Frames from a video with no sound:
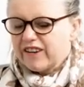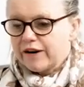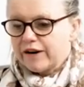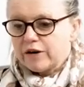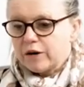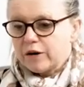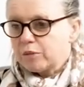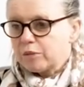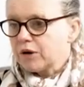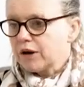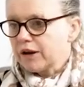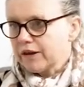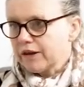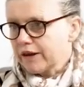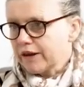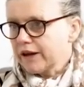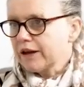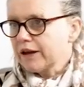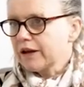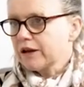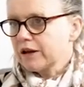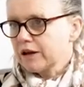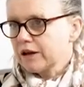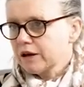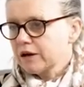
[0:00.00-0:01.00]
variable, I
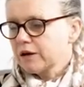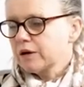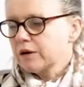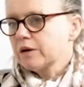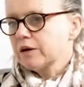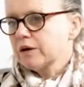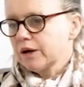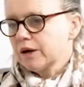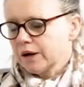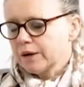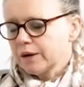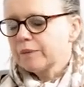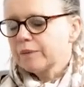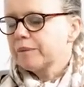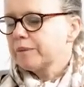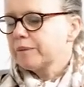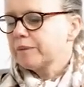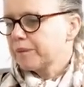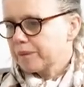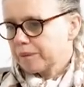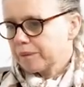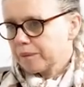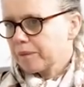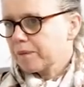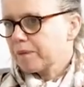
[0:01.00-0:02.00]
think. Okay. Yeah.
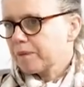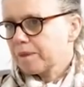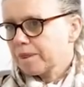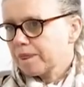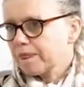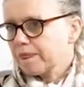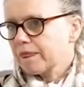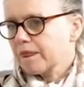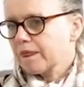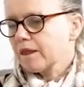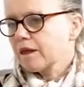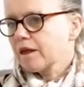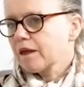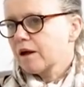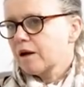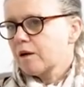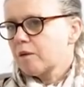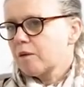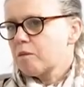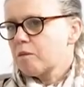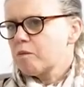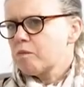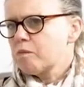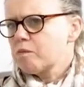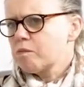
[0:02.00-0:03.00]
But you're drinking every day
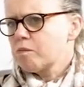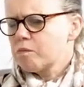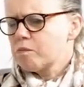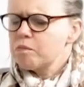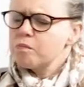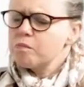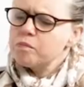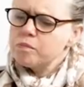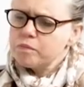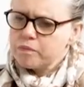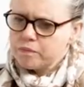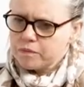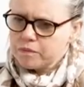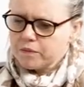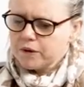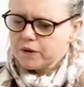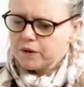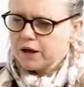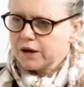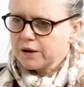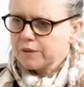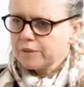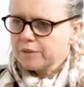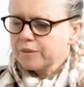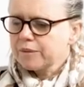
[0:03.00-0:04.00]
at the moment. Mm,
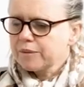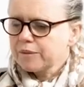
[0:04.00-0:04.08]
yeah. And